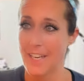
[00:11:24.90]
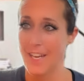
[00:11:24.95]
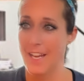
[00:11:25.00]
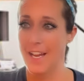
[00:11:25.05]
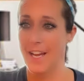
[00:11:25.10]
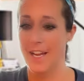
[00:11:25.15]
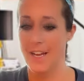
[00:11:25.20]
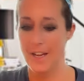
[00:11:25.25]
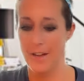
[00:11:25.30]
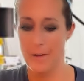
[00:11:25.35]

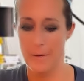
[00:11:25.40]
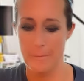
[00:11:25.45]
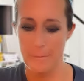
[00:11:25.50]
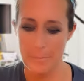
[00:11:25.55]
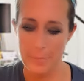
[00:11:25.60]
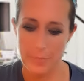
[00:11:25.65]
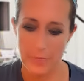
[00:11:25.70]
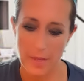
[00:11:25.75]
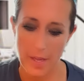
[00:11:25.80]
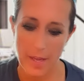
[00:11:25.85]

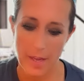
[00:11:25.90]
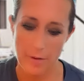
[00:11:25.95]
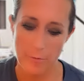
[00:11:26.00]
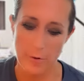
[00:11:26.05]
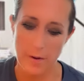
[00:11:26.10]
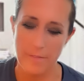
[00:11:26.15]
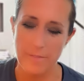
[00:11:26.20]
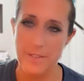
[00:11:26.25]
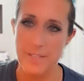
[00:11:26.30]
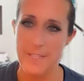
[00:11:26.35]
And we
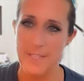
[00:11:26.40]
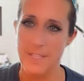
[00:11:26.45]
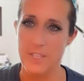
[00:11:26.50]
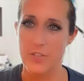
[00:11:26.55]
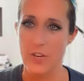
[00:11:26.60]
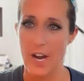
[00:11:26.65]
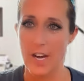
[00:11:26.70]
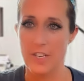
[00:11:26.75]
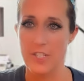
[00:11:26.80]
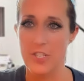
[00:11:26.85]
have a
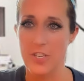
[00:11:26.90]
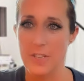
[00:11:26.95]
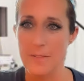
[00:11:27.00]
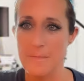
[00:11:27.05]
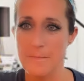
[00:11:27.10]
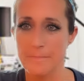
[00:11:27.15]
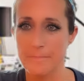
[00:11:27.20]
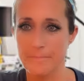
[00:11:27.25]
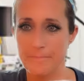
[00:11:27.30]
distraction.